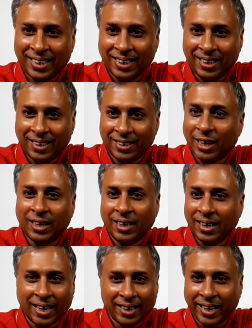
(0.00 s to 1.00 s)
They
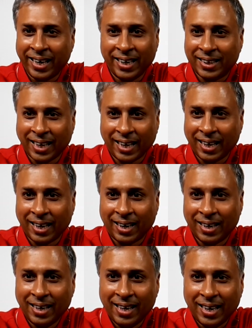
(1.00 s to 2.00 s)
didn't get anything.
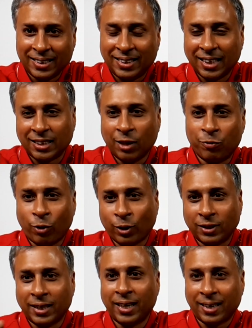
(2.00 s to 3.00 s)
It's just
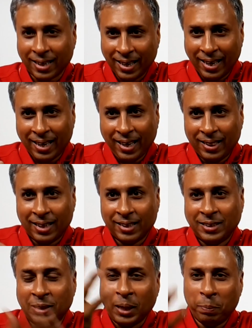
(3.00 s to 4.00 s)
unfortunate.
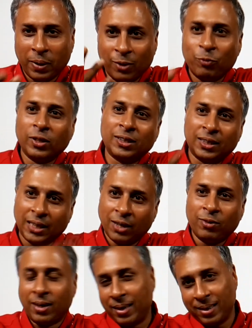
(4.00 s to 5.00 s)
The jeep in which they
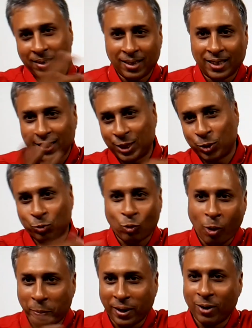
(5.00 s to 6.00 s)
were
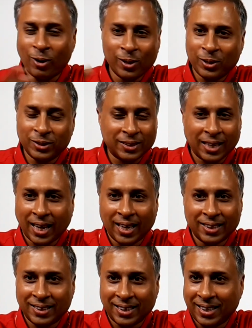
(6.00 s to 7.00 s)
swapping all those
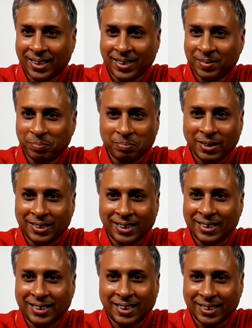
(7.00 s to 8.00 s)
things,
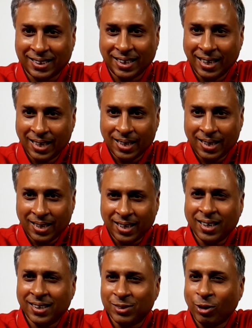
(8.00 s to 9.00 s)
it's just,
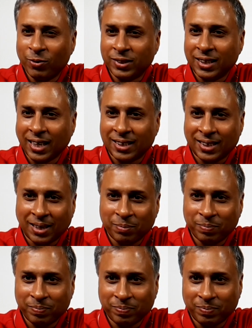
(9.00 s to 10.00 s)
there's always a next
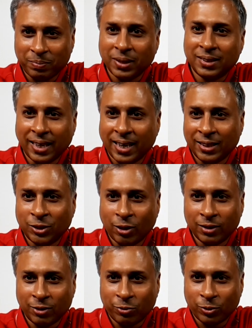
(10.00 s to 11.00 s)
time. But they
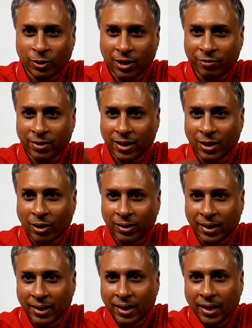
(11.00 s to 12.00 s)
enjoyed the photography a lot.